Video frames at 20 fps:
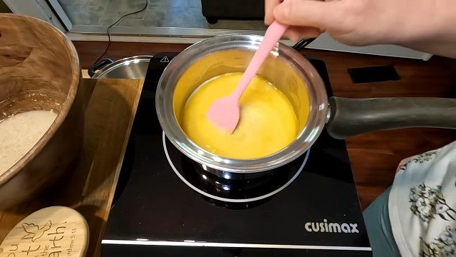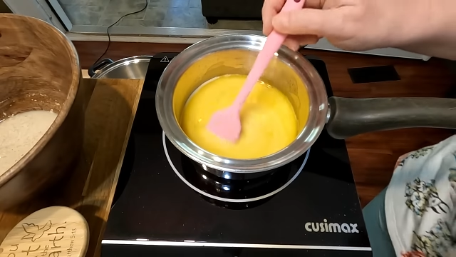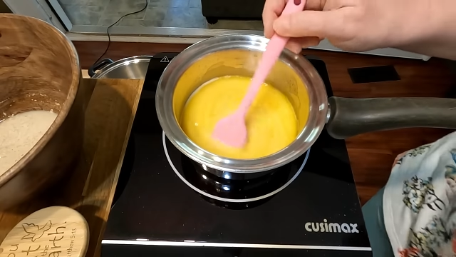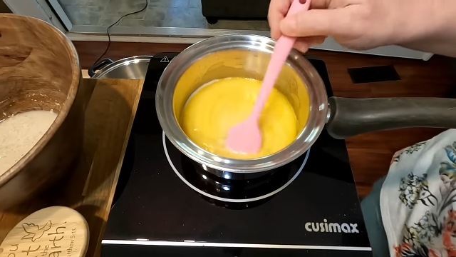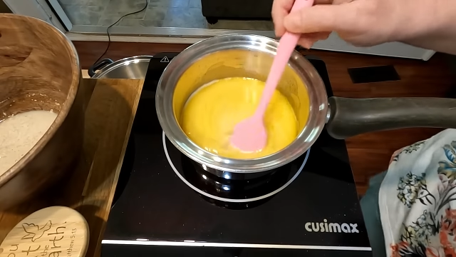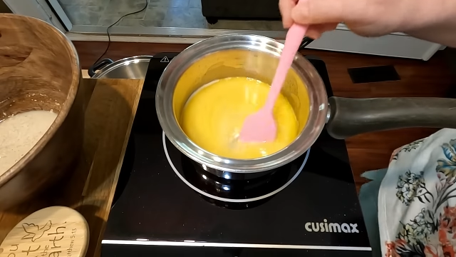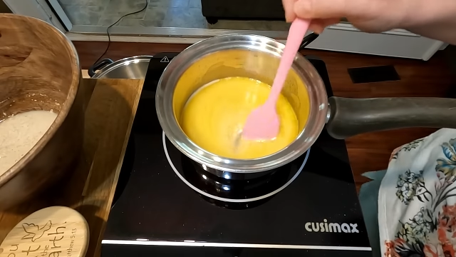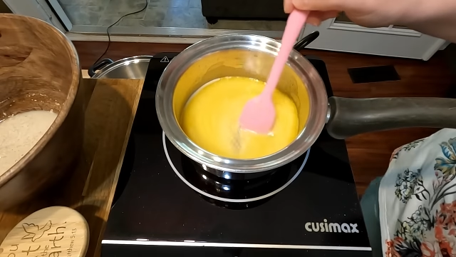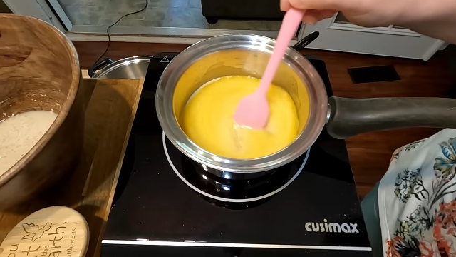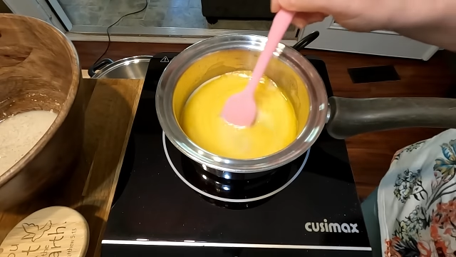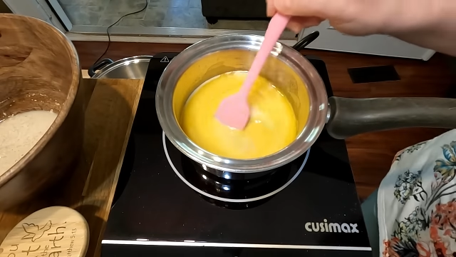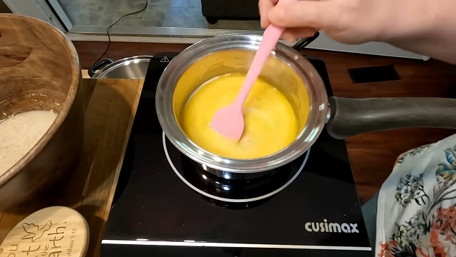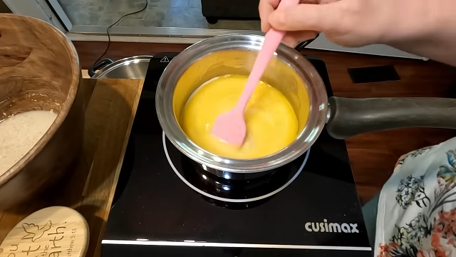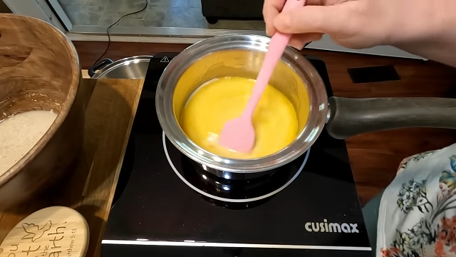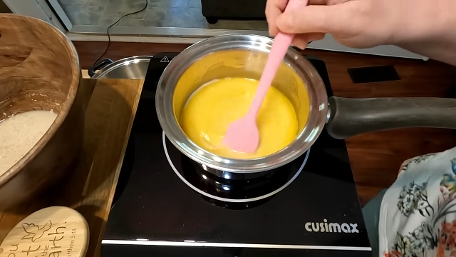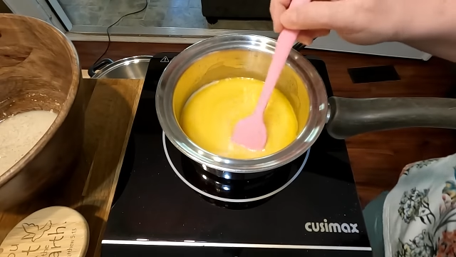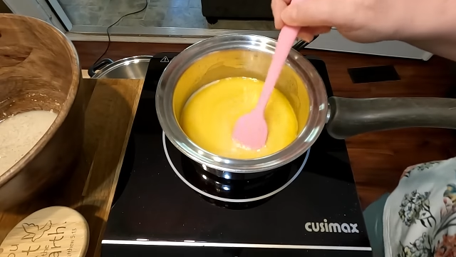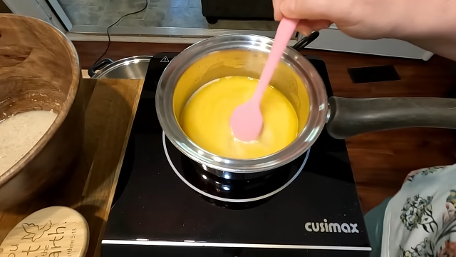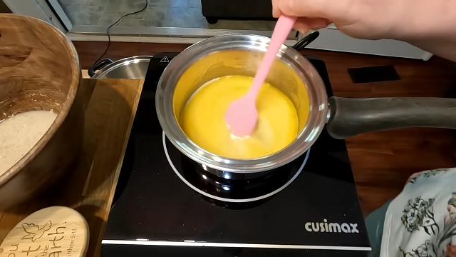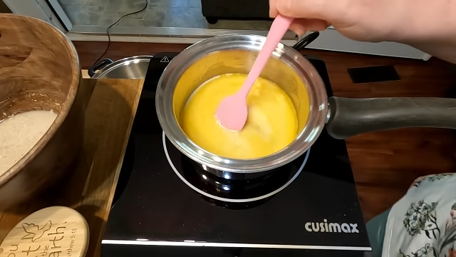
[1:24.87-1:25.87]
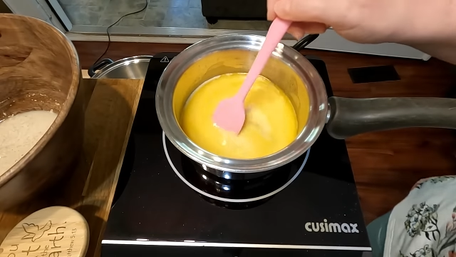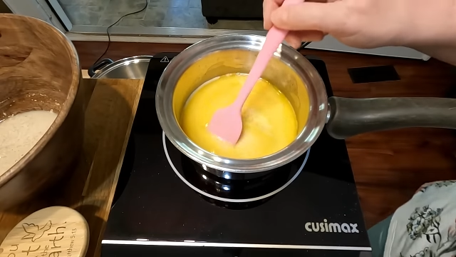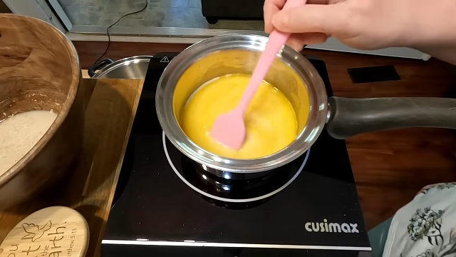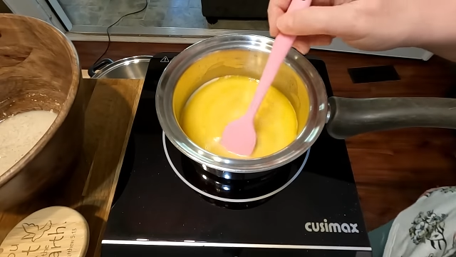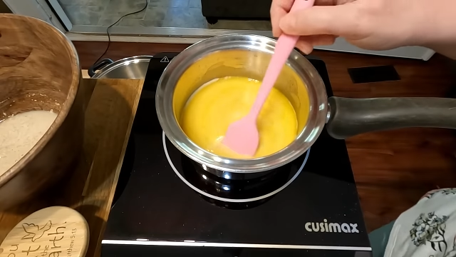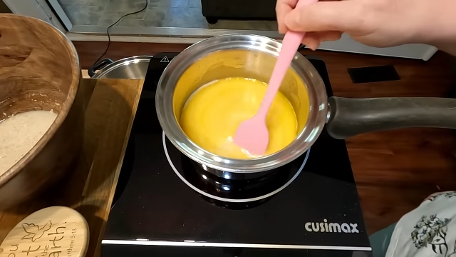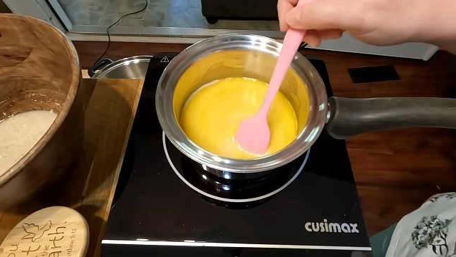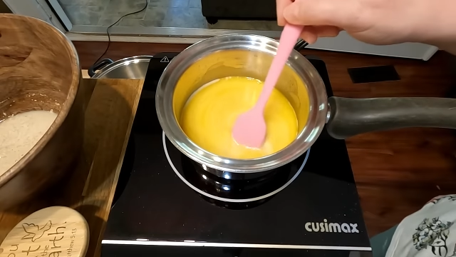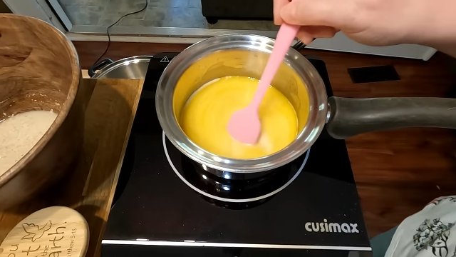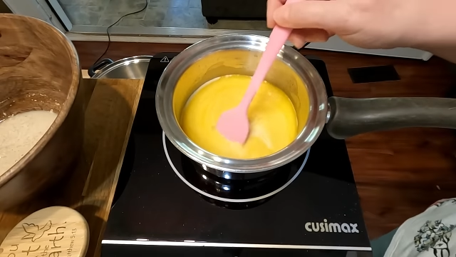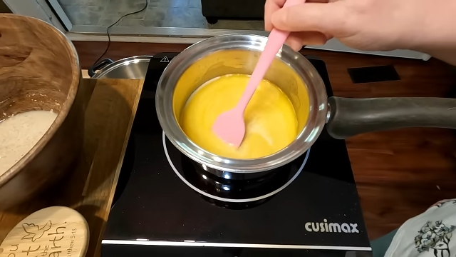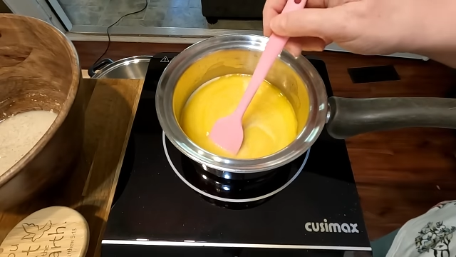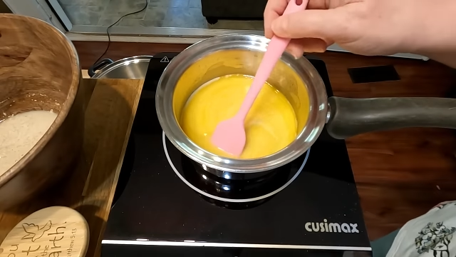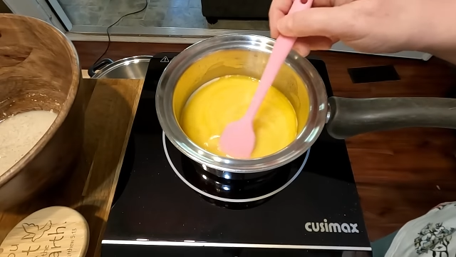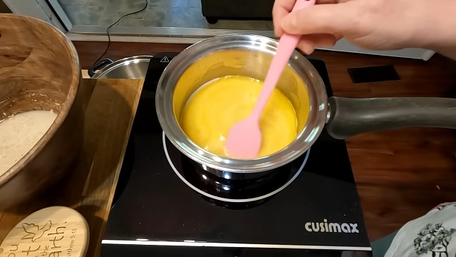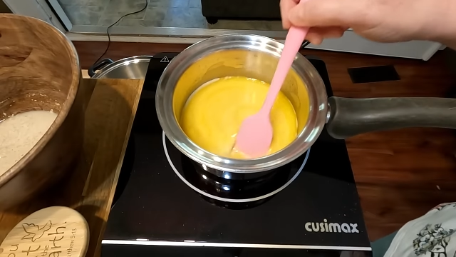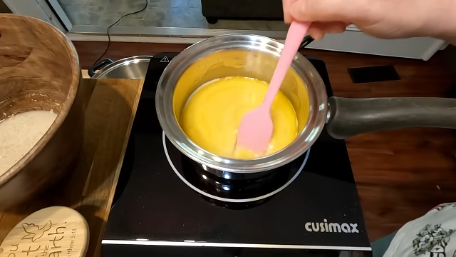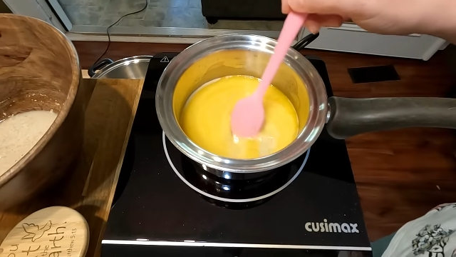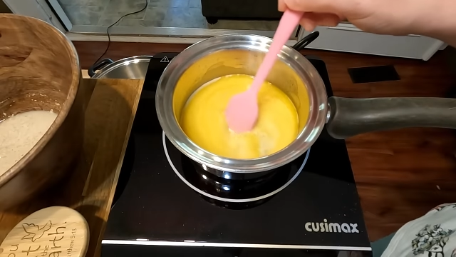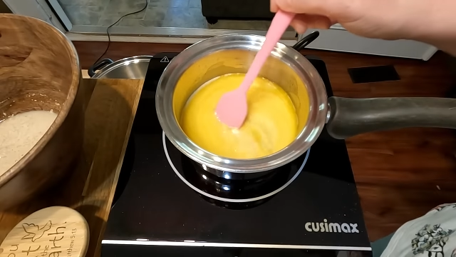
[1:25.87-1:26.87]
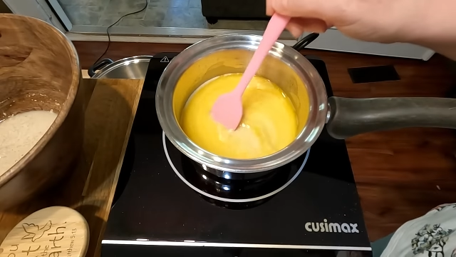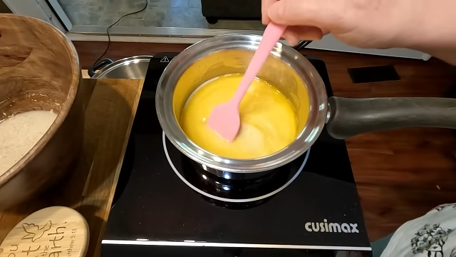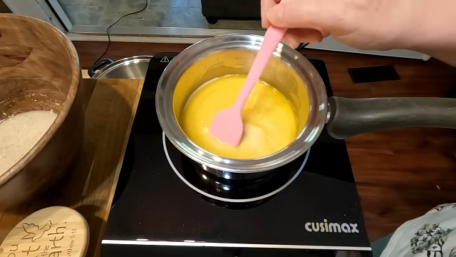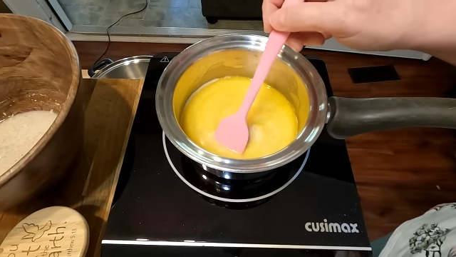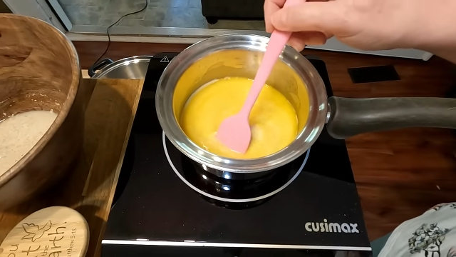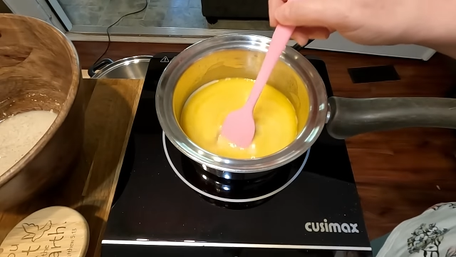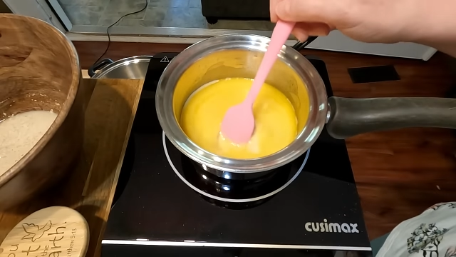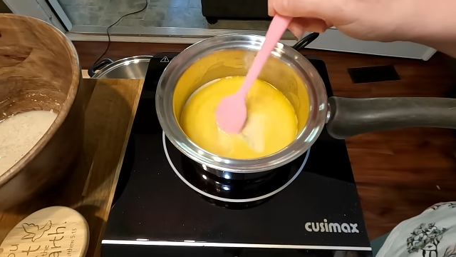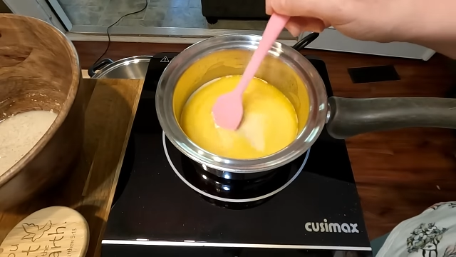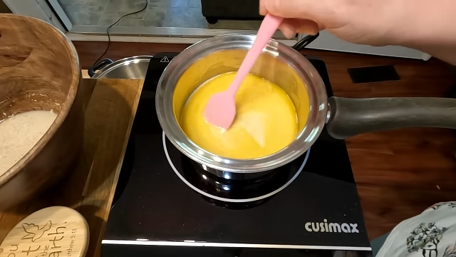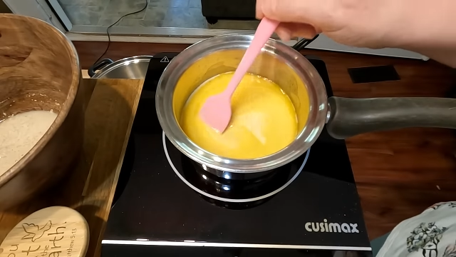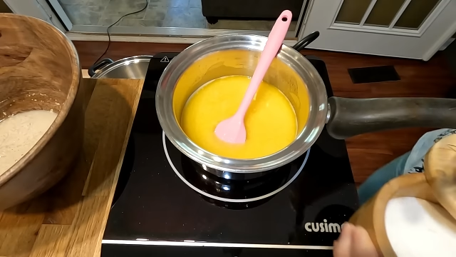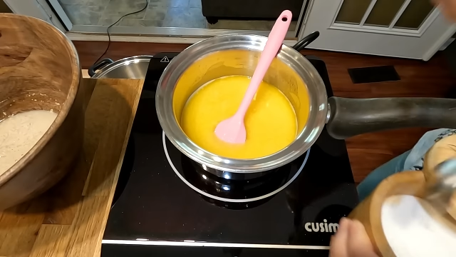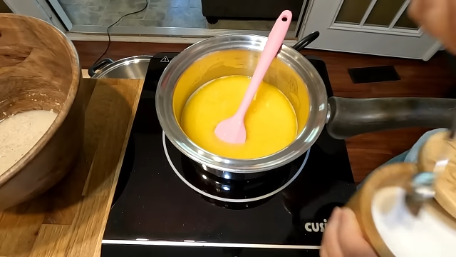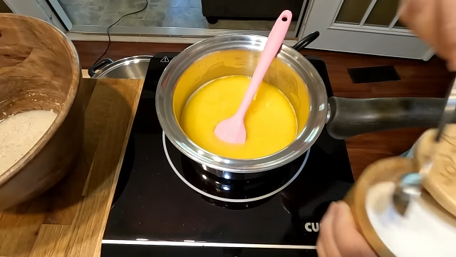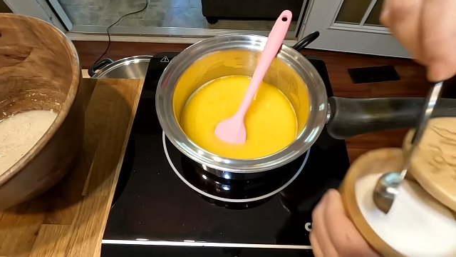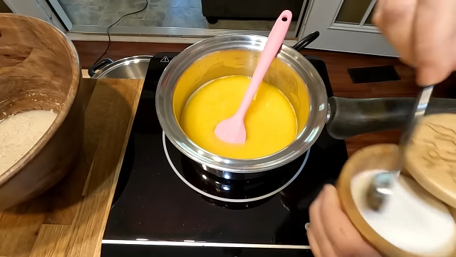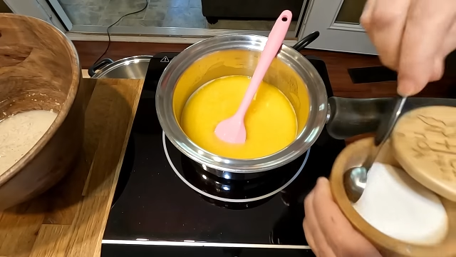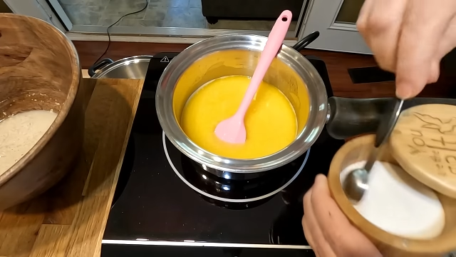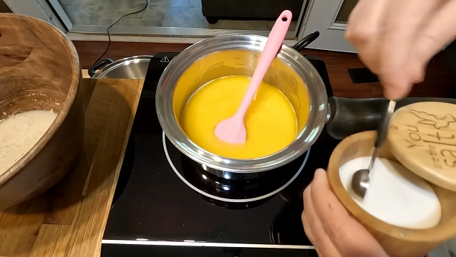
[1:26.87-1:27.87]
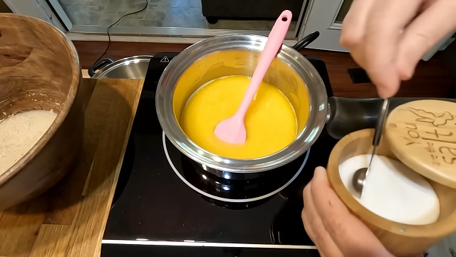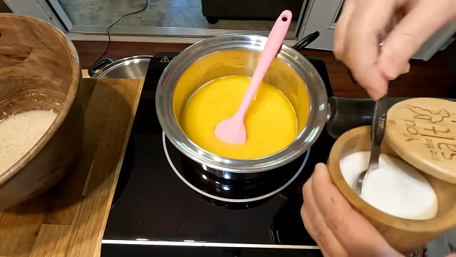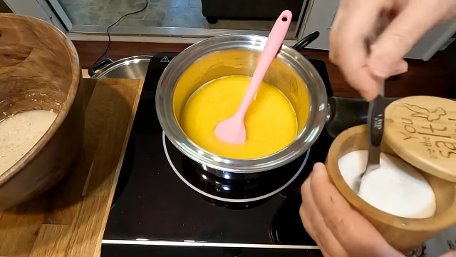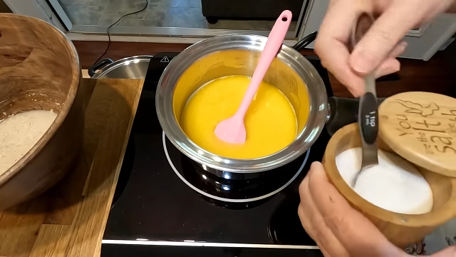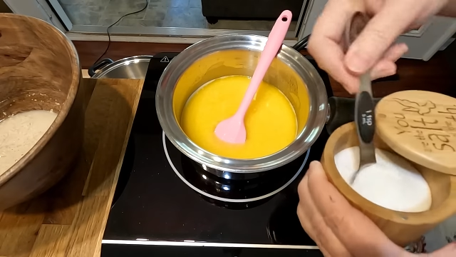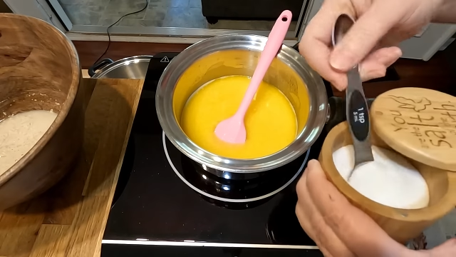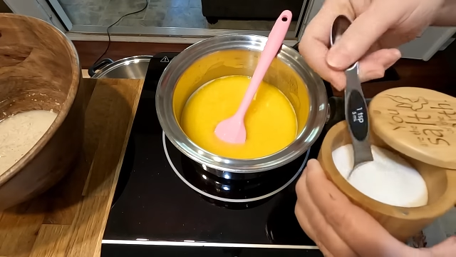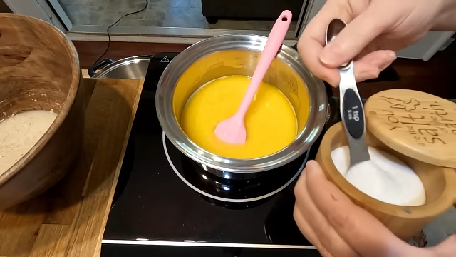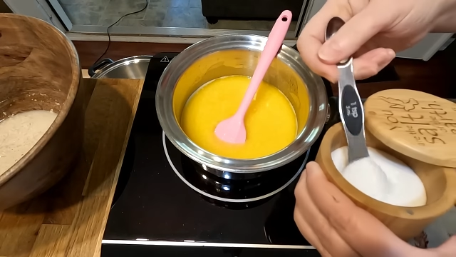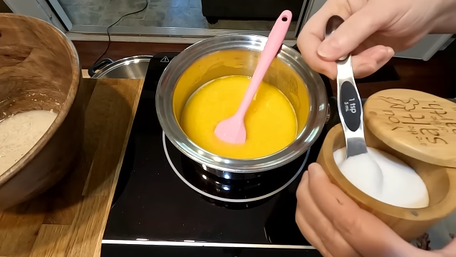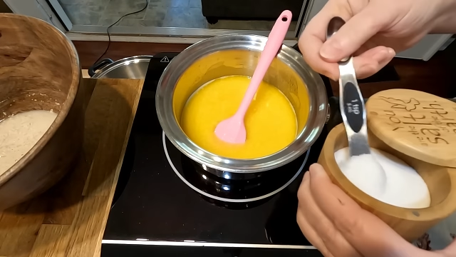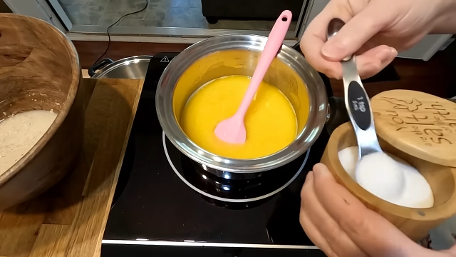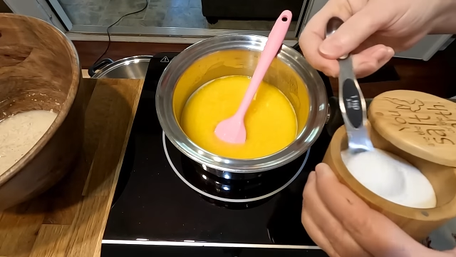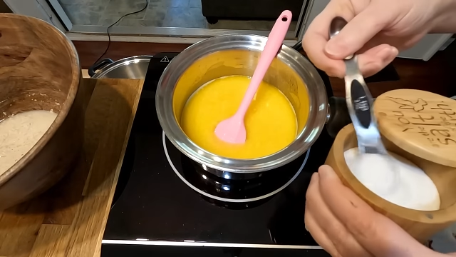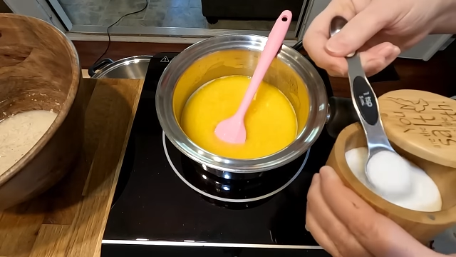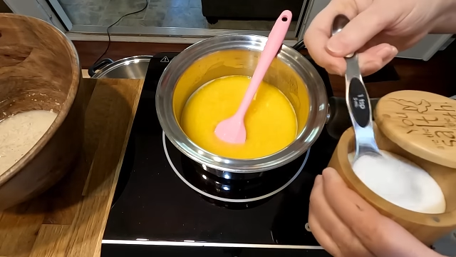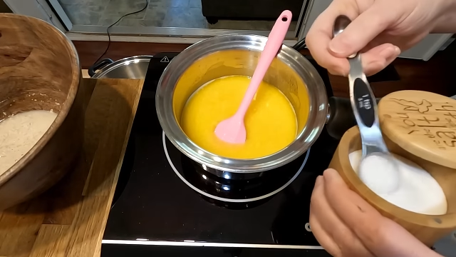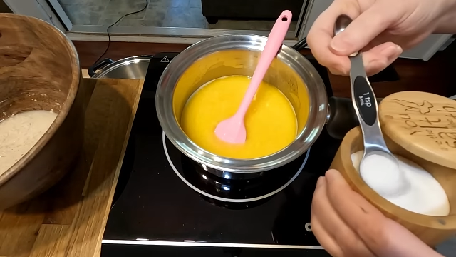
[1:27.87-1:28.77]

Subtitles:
(no speaker visible)